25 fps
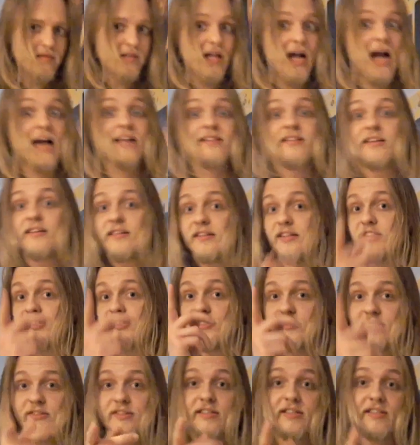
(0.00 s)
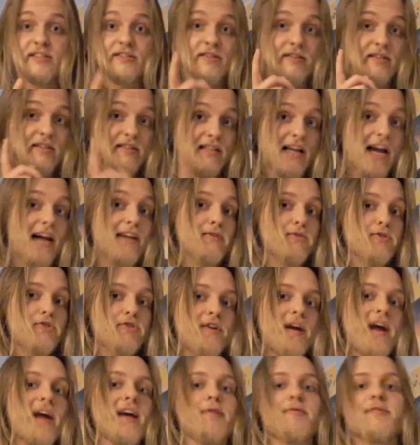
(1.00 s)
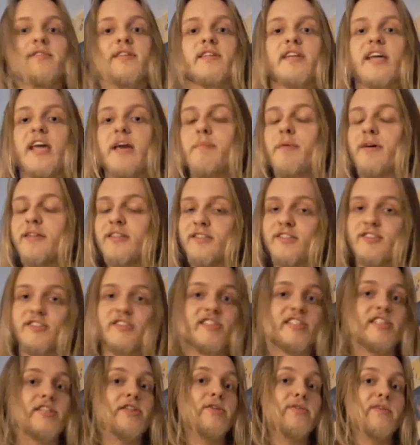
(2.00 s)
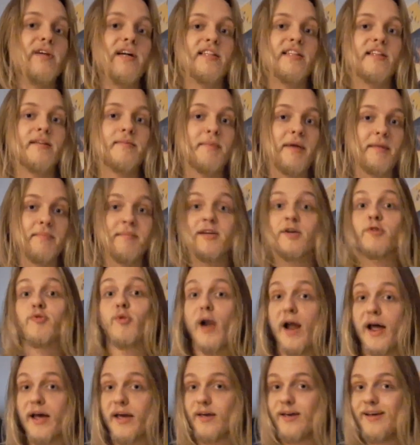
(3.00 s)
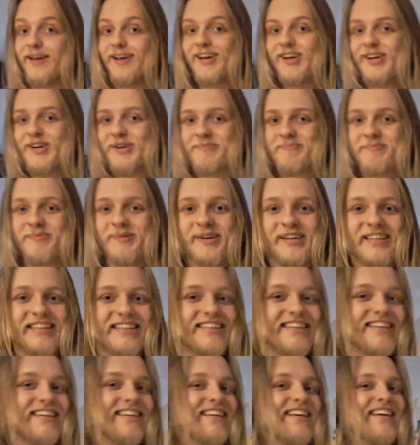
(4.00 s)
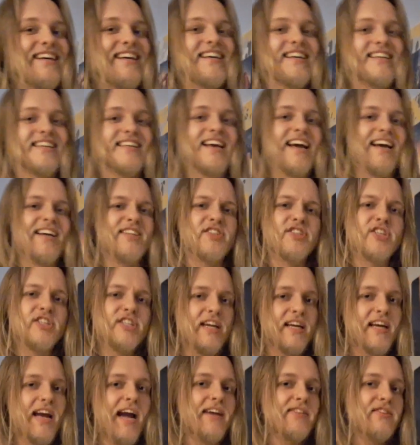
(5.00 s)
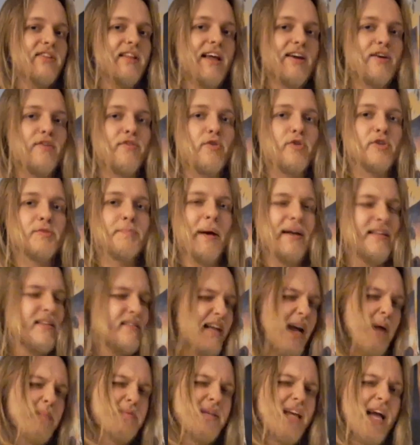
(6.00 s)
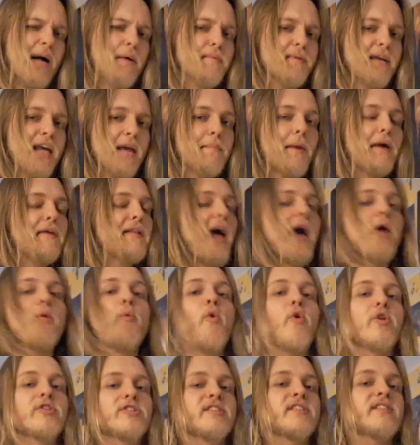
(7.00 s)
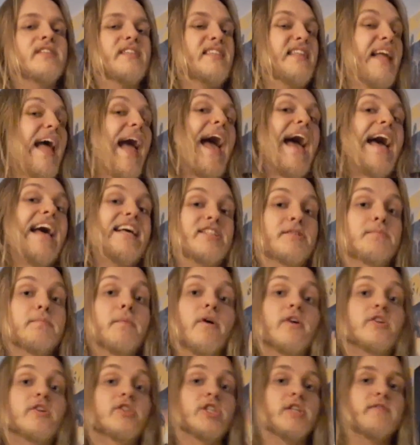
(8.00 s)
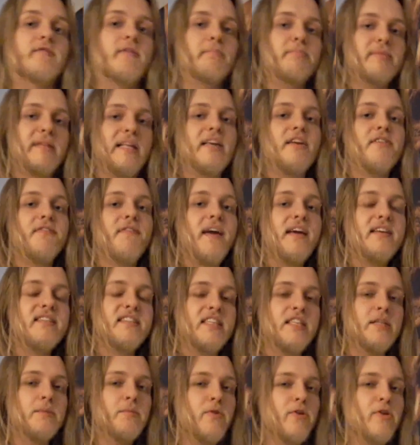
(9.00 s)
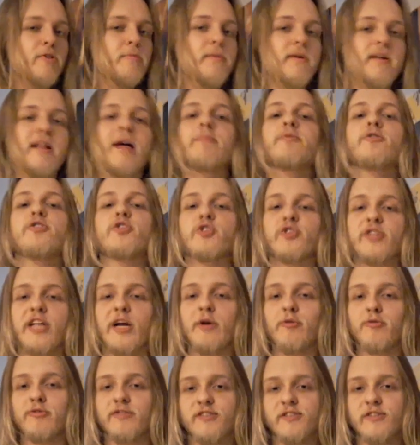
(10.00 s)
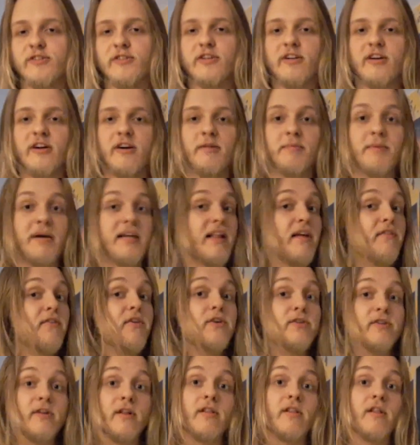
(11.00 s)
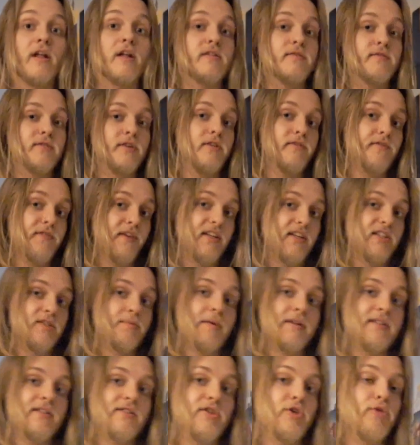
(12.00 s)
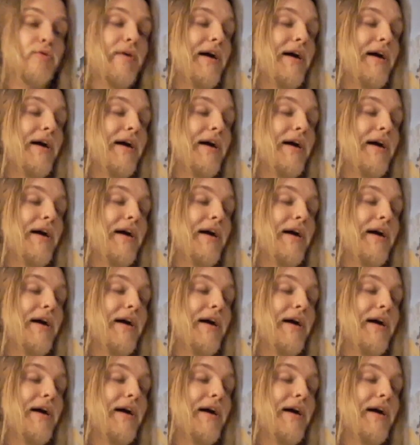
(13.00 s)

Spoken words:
I did listen to the title track when it came out as a single, and it made me cry. But yeah, it's just I kind of like, of course, by the time the album came out, I wasn't in as much of a Blink phase anymore, but I'm sure that will still come. And I've heard a lot of good things about the new